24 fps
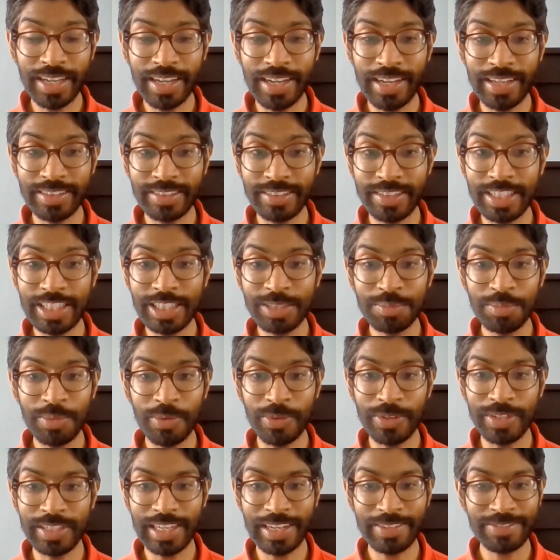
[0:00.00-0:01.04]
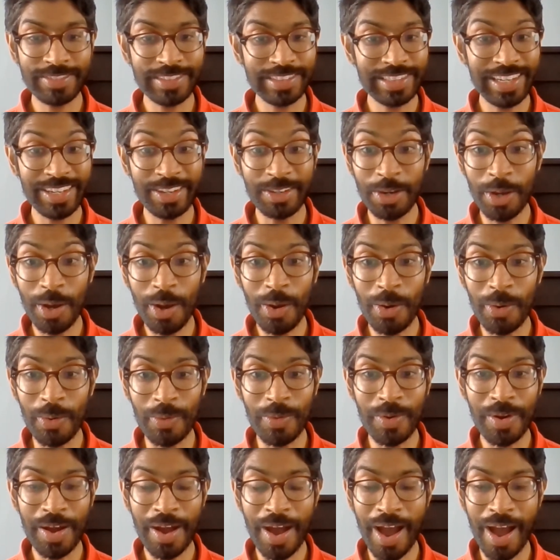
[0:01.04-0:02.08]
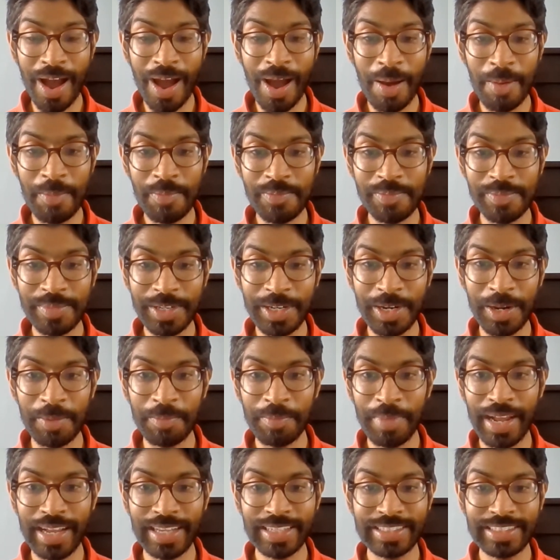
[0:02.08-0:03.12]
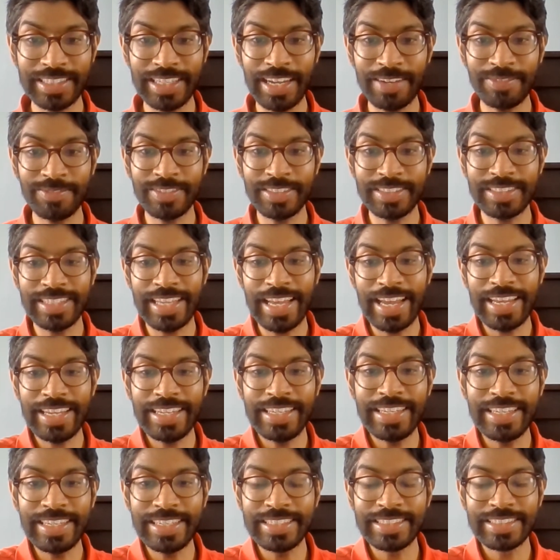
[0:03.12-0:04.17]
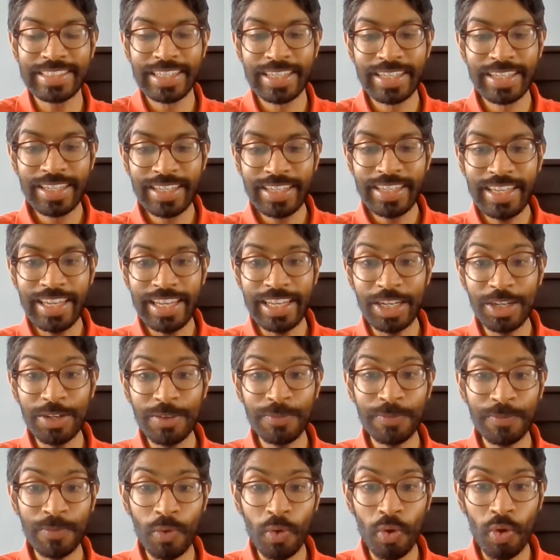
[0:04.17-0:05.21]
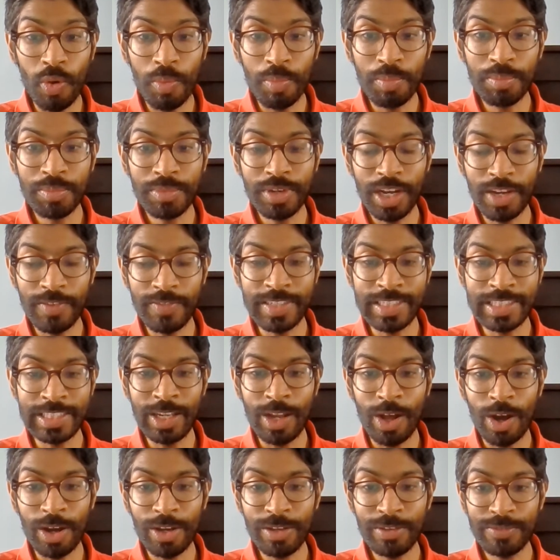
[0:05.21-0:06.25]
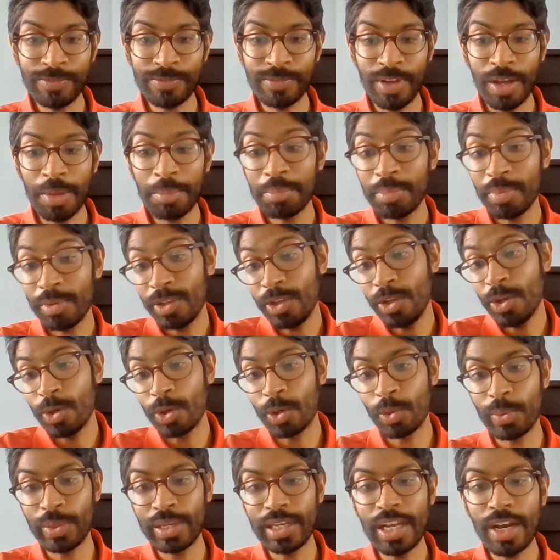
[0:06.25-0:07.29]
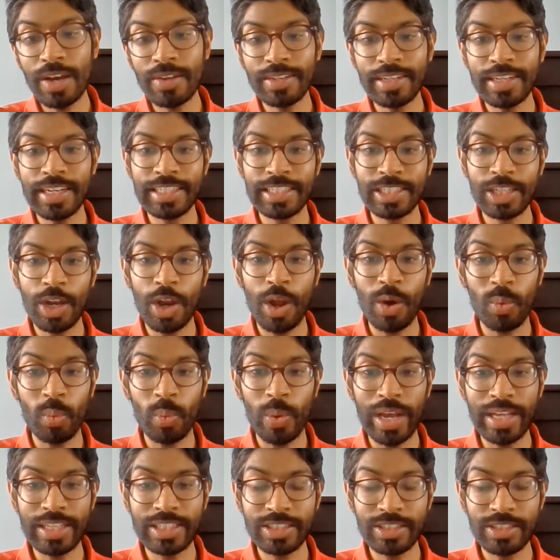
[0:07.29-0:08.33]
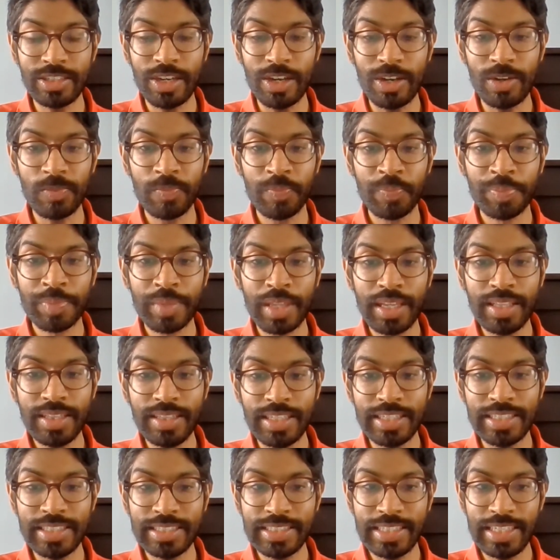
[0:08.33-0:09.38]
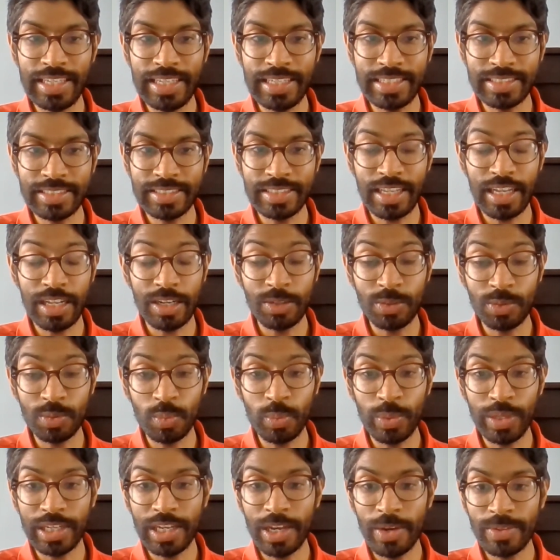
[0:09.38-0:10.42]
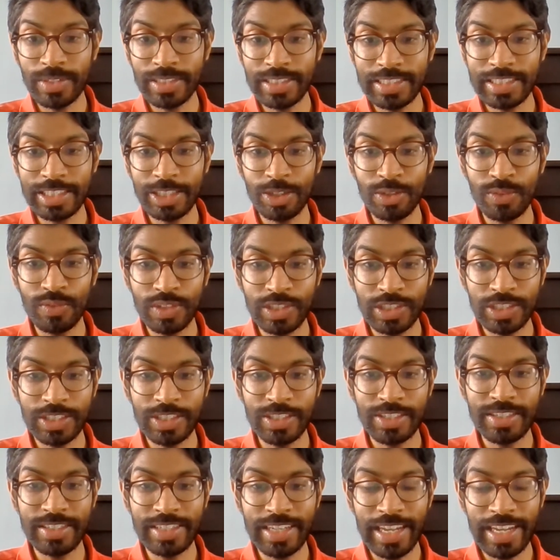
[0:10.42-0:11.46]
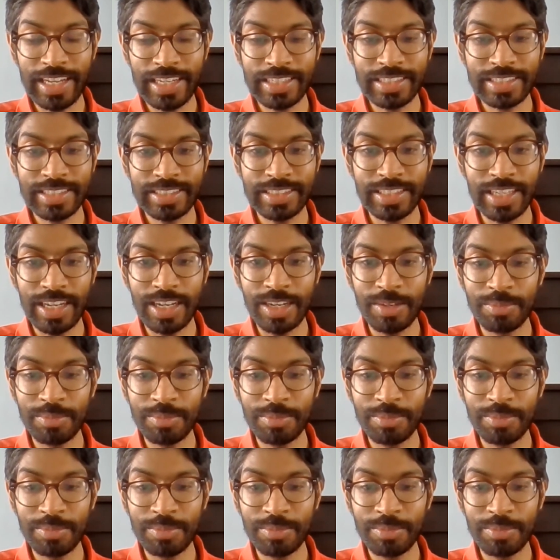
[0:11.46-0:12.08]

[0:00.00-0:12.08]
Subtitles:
At this point, you'd have to say no. Max, you have to say, is in the form of his life. But look, we know that there's a long ways to go this season, and we're going to Silverstone next.